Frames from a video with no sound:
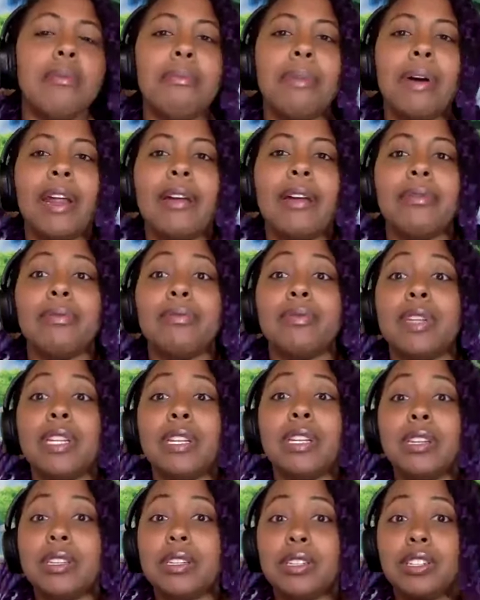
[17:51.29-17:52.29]
but I
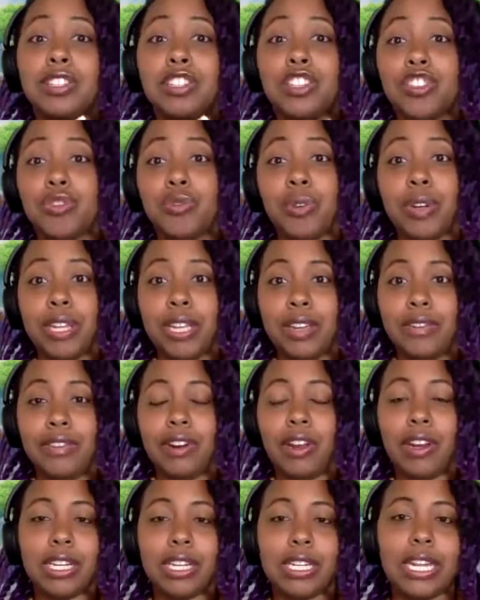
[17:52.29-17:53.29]
didn't do it even
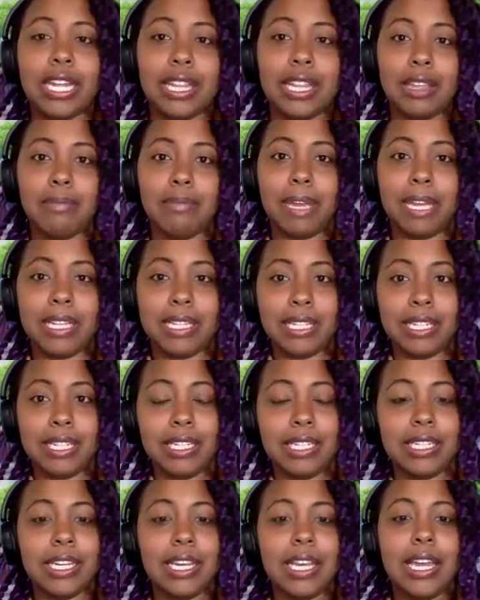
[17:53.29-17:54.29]
on a daily
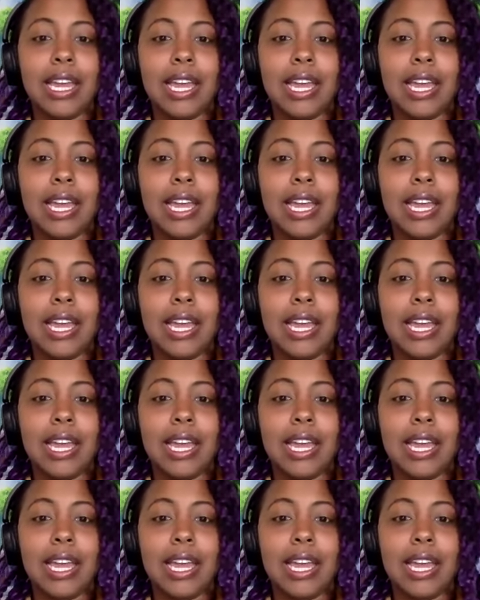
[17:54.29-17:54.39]
basis.